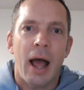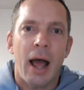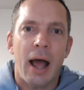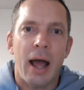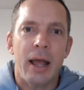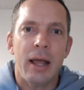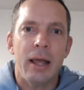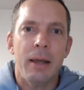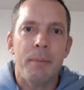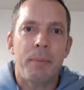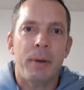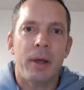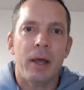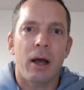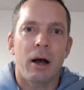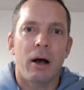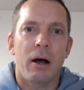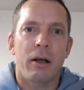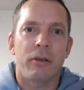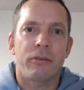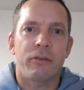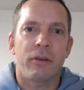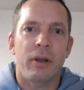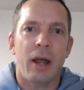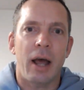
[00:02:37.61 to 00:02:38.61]

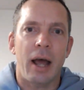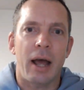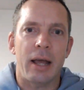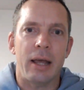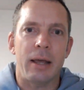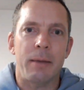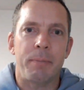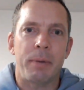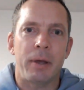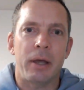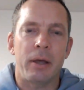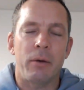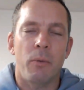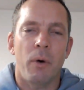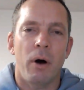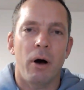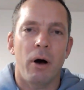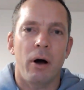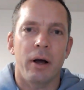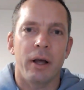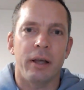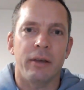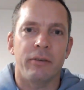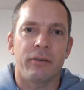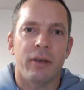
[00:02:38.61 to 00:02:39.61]
APRs and
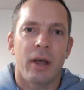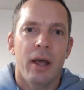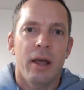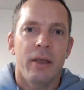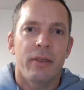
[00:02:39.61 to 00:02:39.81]
APYs.